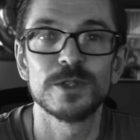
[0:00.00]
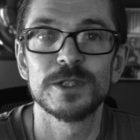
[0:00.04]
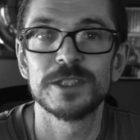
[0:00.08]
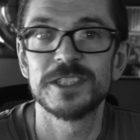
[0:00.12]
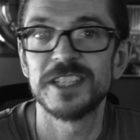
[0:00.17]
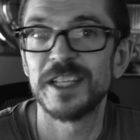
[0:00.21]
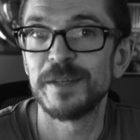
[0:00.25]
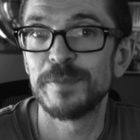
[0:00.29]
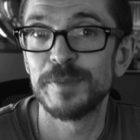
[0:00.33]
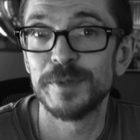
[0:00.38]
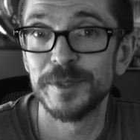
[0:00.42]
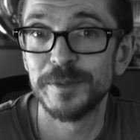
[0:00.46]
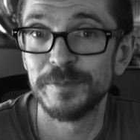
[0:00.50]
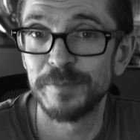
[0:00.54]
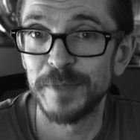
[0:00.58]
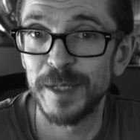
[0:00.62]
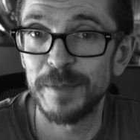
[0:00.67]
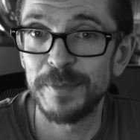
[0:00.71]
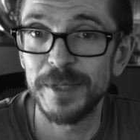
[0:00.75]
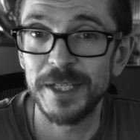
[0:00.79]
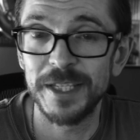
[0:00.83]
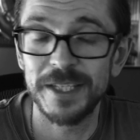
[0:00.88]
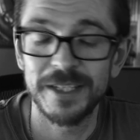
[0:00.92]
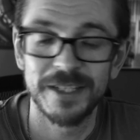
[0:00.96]
example,
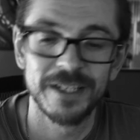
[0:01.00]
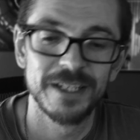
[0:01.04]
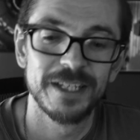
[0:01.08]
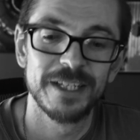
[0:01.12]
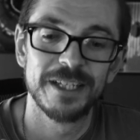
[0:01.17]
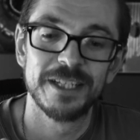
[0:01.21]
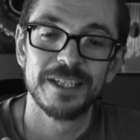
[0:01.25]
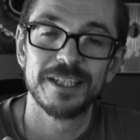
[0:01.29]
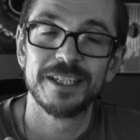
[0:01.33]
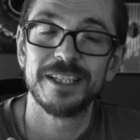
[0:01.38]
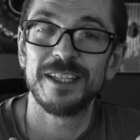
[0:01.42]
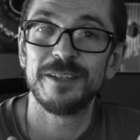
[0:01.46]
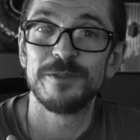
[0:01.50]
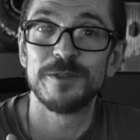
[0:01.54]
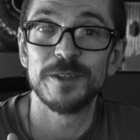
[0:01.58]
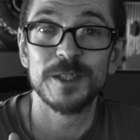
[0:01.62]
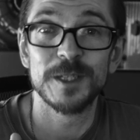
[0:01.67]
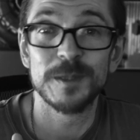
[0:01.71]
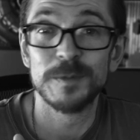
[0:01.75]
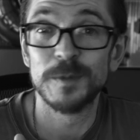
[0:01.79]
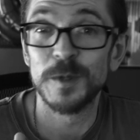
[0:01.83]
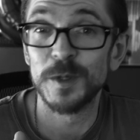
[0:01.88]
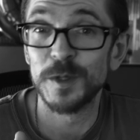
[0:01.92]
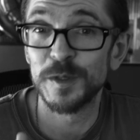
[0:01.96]
maybe if
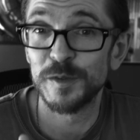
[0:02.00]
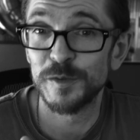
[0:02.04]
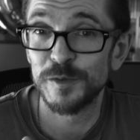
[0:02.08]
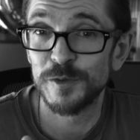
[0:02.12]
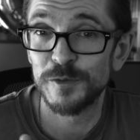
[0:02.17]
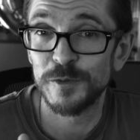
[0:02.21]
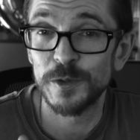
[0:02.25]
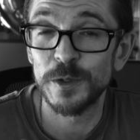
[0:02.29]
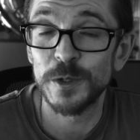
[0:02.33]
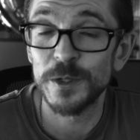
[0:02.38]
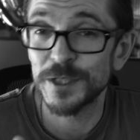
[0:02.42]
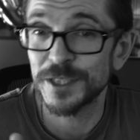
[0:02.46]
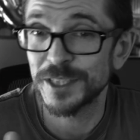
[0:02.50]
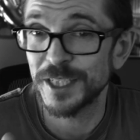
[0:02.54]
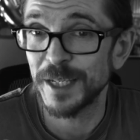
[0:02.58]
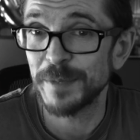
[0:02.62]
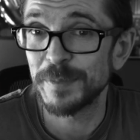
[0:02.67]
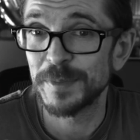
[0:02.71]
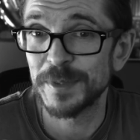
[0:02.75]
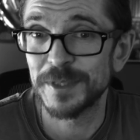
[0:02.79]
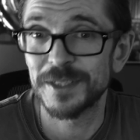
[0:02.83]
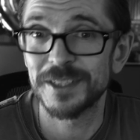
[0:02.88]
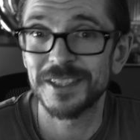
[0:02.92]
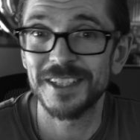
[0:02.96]
there's more than 4
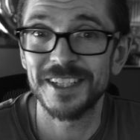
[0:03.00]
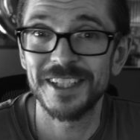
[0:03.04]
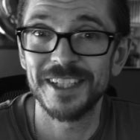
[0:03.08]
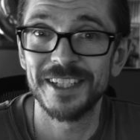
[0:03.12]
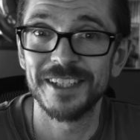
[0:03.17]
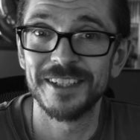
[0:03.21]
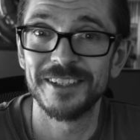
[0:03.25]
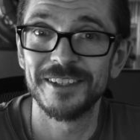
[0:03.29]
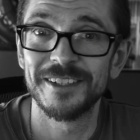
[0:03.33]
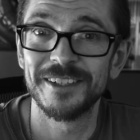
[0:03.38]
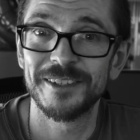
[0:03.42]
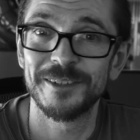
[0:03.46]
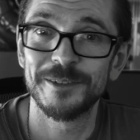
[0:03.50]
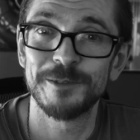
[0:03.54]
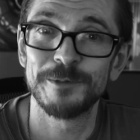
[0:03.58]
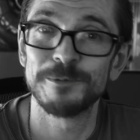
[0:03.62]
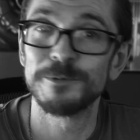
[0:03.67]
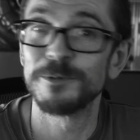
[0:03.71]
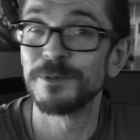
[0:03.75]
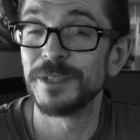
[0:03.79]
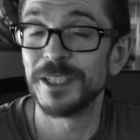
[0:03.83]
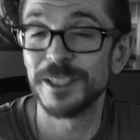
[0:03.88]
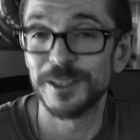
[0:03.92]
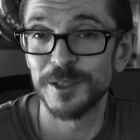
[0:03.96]
steps in
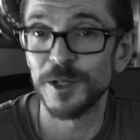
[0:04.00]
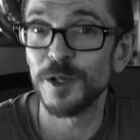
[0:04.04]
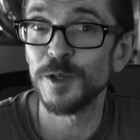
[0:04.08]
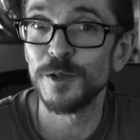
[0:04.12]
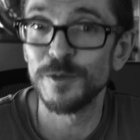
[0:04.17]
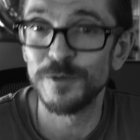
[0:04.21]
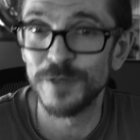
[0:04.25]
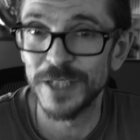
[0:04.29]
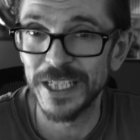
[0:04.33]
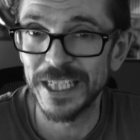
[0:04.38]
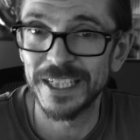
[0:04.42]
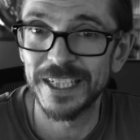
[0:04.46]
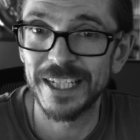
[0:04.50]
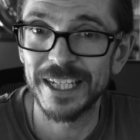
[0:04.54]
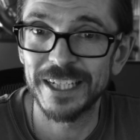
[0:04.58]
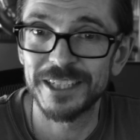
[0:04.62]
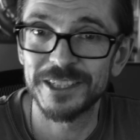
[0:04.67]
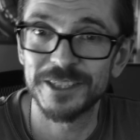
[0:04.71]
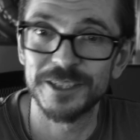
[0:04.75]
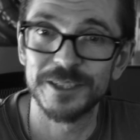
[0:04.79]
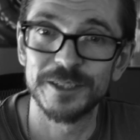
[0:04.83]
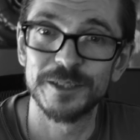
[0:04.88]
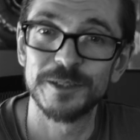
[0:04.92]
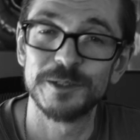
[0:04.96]
resolving an
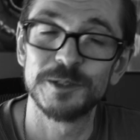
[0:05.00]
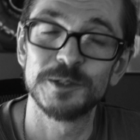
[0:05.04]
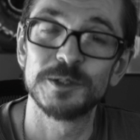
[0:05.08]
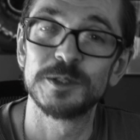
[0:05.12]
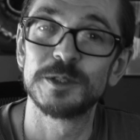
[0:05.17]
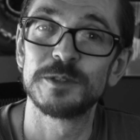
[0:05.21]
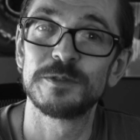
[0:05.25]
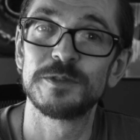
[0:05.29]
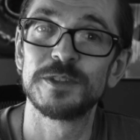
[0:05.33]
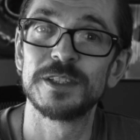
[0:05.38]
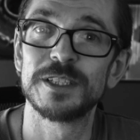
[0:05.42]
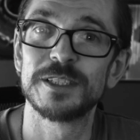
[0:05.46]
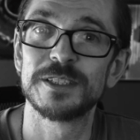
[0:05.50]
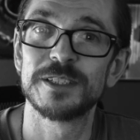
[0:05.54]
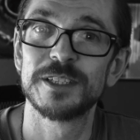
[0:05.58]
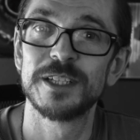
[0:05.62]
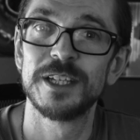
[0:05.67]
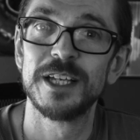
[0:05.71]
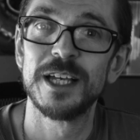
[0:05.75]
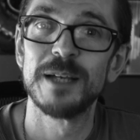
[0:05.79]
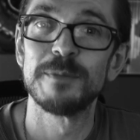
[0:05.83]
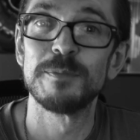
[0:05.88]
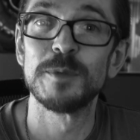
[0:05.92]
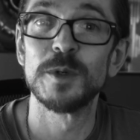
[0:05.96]
action, or if there's
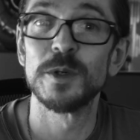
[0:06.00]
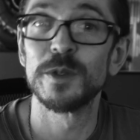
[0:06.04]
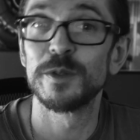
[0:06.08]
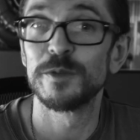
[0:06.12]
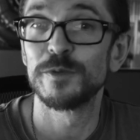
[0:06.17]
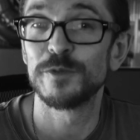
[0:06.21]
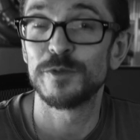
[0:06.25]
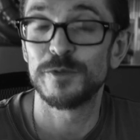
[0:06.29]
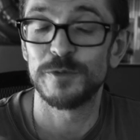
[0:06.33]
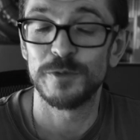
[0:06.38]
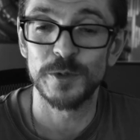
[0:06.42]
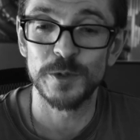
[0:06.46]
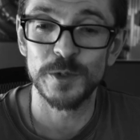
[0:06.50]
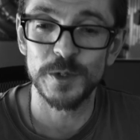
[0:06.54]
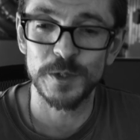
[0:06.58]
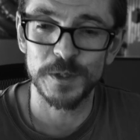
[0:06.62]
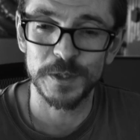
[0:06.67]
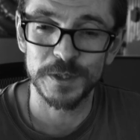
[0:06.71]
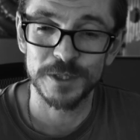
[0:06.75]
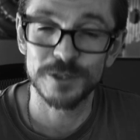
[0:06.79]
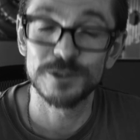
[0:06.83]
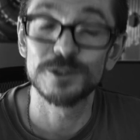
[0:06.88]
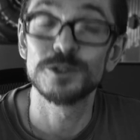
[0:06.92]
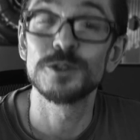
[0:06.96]
more than
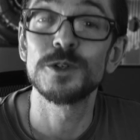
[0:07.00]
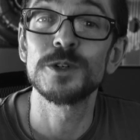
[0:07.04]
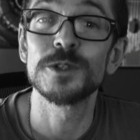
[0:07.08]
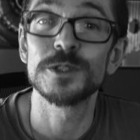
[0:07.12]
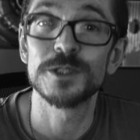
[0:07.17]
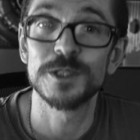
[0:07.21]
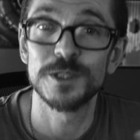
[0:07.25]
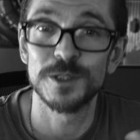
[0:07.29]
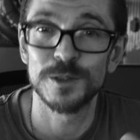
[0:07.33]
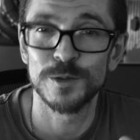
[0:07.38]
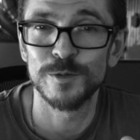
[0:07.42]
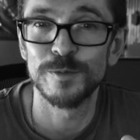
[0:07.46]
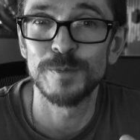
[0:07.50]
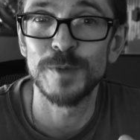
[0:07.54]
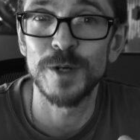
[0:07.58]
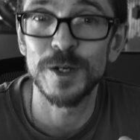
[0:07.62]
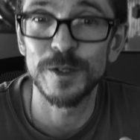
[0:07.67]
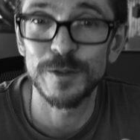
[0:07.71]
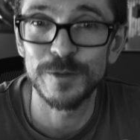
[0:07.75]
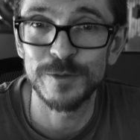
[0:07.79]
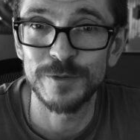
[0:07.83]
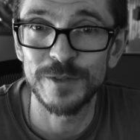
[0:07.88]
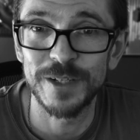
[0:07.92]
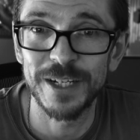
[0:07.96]
4 sources of
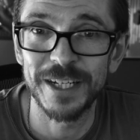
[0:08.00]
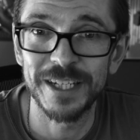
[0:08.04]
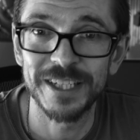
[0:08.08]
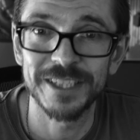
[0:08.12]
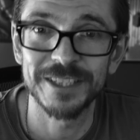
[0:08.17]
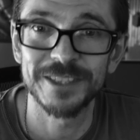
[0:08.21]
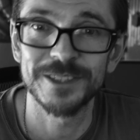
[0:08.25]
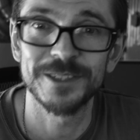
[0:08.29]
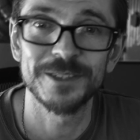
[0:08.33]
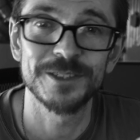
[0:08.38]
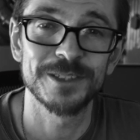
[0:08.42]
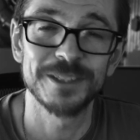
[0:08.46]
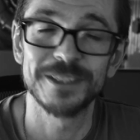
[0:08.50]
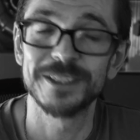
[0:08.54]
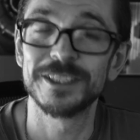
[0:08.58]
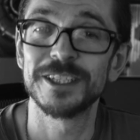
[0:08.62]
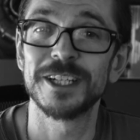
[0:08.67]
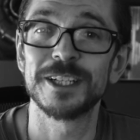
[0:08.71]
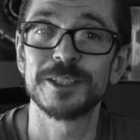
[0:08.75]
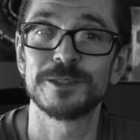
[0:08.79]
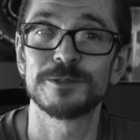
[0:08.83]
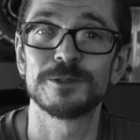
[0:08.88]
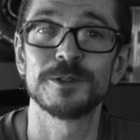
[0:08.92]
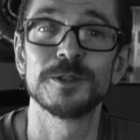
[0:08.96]
modifiers onto your
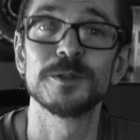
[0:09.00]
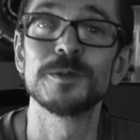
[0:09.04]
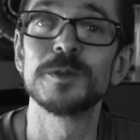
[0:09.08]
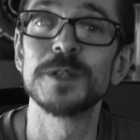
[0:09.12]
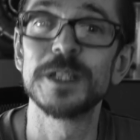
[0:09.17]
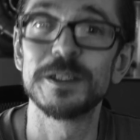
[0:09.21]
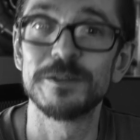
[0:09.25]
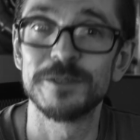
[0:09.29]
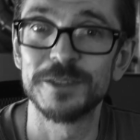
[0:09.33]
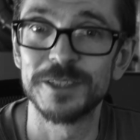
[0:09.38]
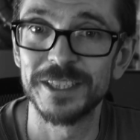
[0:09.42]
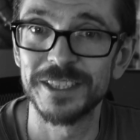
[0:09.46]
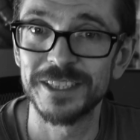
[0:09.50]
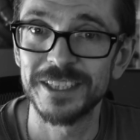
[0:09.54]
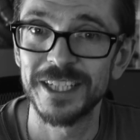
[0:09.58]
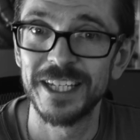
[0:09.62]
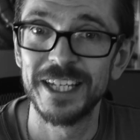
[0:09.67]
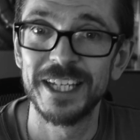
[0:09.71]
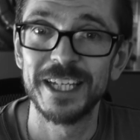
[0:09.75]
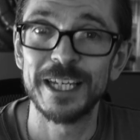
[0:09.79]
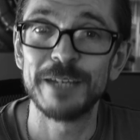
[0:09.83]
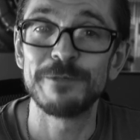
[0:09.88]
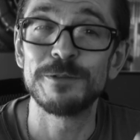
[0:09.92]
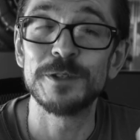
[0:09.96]
dice roll, or whatever it is,
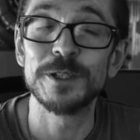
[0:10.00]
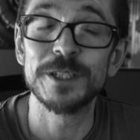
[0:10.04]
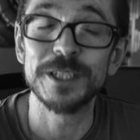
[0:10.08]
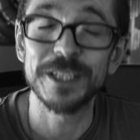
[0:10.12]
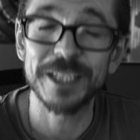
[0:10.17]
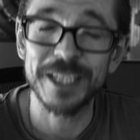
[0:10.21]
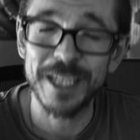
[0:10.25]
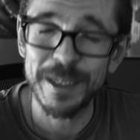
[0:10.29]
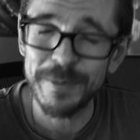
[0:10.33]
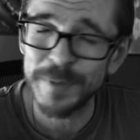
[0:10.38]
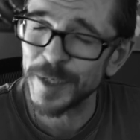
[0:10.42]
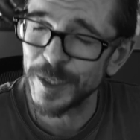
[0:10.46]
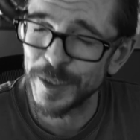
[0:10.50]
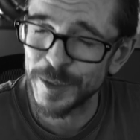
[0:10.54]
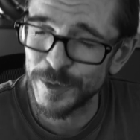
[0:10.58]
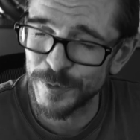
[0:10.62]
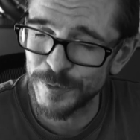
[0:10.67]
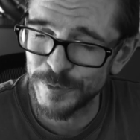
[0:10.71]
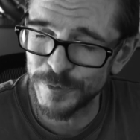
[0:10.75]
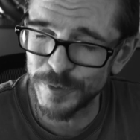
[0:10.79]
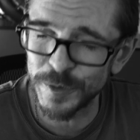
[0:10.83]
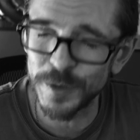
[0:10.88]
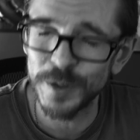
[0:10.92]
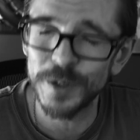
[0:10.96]
if you can keep it under
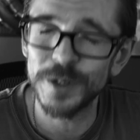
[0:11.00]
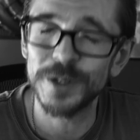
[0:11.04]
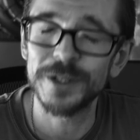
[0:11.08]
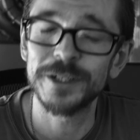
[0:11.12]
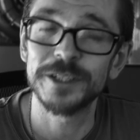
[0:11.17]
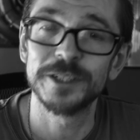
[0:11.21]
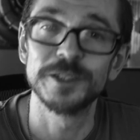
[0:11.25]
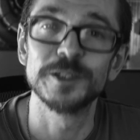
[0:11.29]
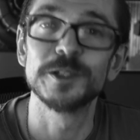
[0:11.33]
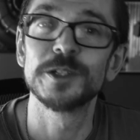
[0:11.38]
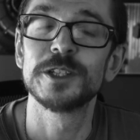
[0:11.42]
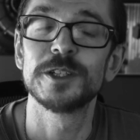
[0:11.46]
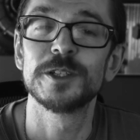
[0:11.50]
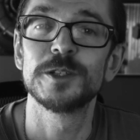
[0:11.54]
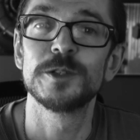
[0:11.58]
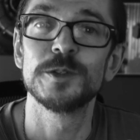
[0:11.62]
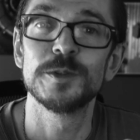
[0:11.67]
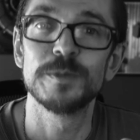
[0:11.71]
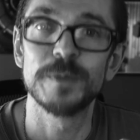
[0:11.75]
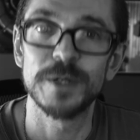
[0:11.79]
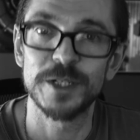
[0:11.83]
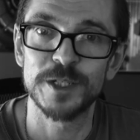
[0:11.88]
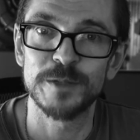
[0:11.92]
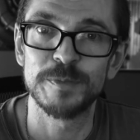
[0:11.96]
4, you're going to
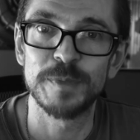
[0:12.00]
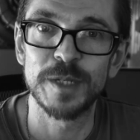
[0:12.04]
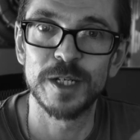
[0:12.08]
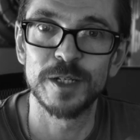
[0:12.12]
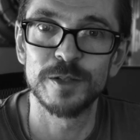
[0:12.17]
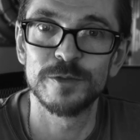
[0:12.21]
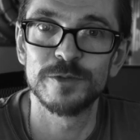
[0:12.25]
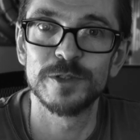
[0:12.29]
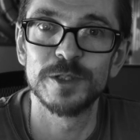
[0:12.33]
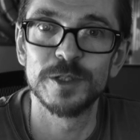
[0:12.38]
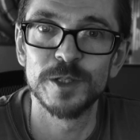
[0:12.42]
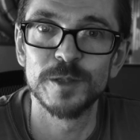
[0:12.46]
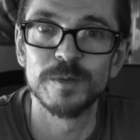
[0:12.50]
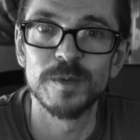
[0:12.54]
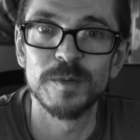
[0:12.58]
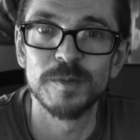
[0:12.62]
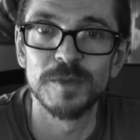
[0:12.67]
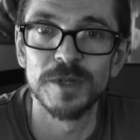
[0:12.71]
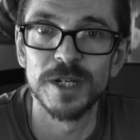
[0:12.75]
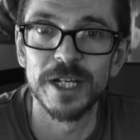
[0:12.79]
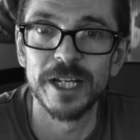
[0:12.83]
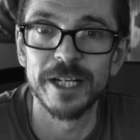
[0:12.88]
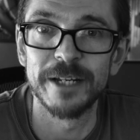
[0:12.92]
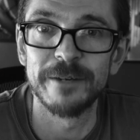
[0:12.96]
do much better for the human
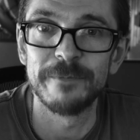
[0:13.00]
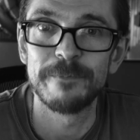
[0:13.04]
brain.